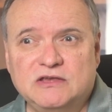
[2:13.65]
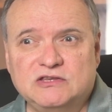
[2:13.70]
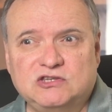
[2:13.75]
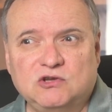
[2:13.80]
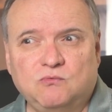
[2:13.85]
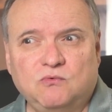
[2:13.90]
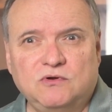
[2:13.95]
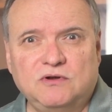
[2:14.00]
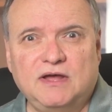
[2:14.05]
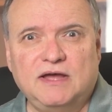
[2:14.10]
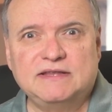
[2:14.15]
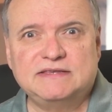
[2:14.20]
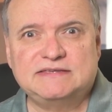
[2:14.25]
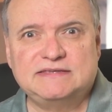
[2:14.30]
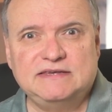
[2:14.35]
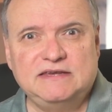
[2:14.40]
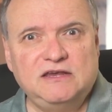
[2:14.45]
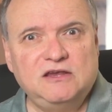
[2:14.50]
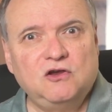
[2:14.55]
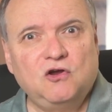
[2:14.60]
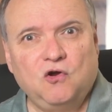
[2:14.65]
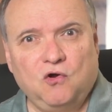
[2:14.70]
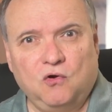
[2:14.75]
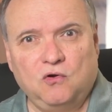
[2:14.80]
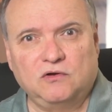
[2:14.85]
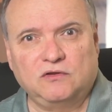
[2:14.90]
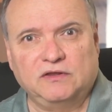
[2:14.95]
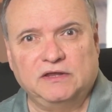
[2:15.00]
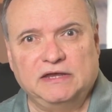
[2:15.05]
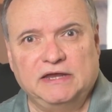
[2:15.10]
So we're not seeing
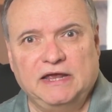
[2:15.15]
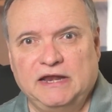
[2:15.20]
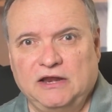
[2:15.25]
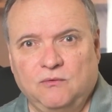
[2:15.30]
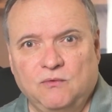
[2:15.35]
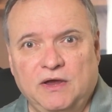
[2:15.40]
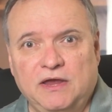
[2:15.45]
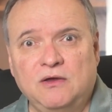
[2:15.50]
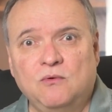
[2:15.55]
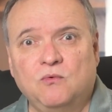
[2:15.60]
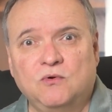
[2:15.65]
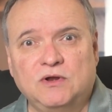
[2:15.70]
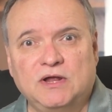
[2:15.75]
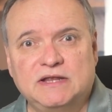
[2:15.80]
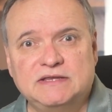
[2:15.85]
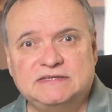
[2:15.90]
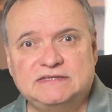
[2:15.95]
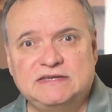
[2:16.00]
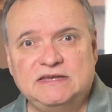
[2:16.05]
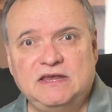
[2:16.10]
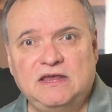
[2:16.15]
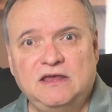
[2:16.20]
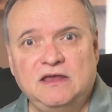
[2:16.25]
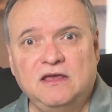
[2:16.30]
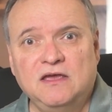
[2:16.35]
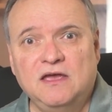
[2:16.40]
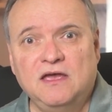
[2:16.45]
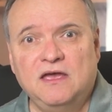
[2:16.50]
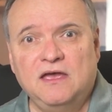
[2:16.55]
currently, anyway, we're not seeing